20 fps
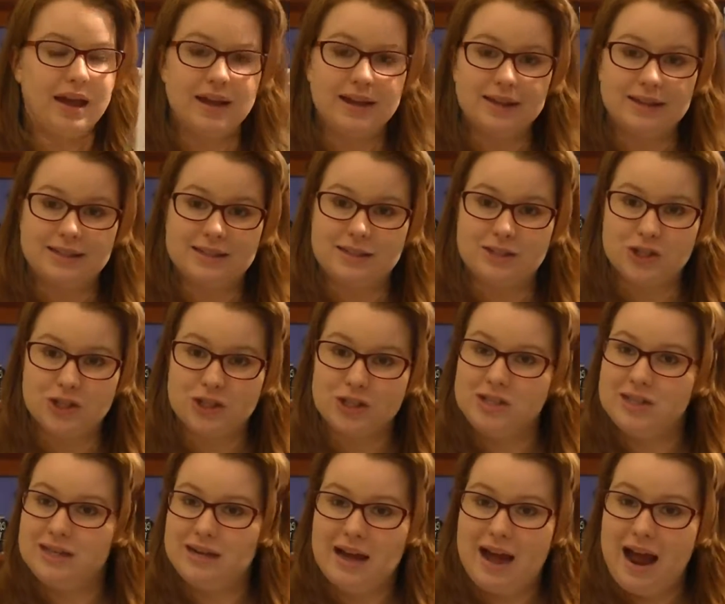it's
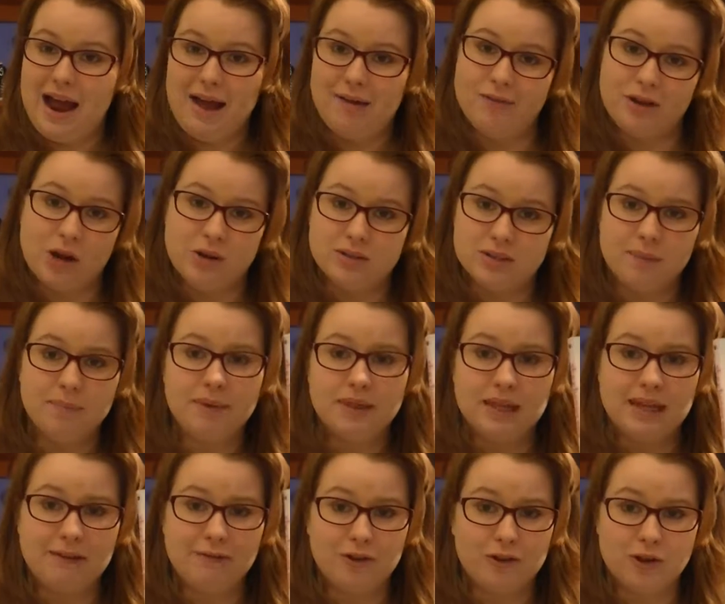just, I have no
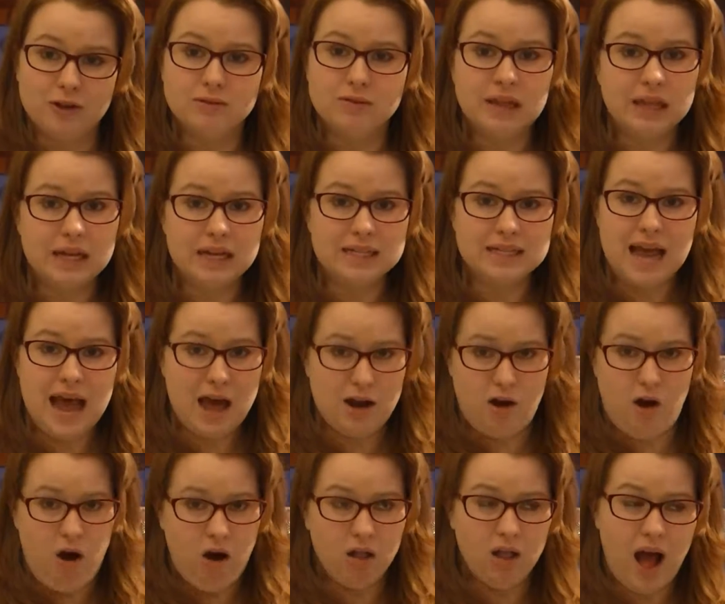sympathy for those villains at
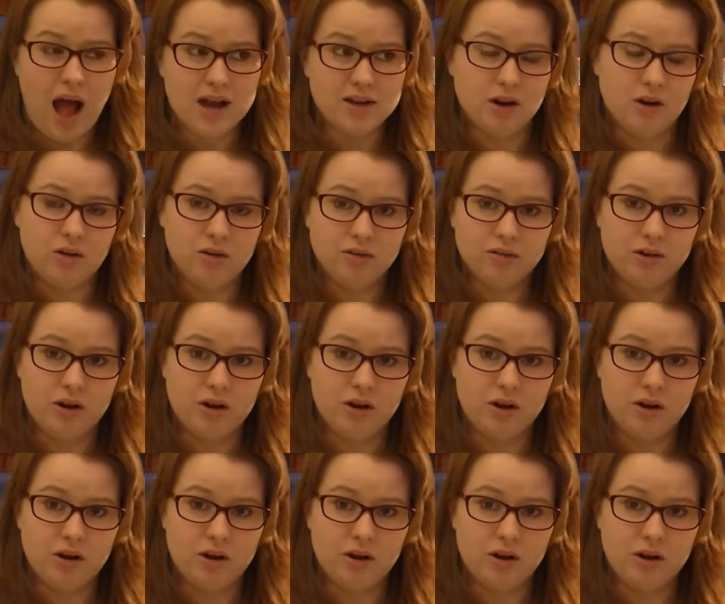all. I don't.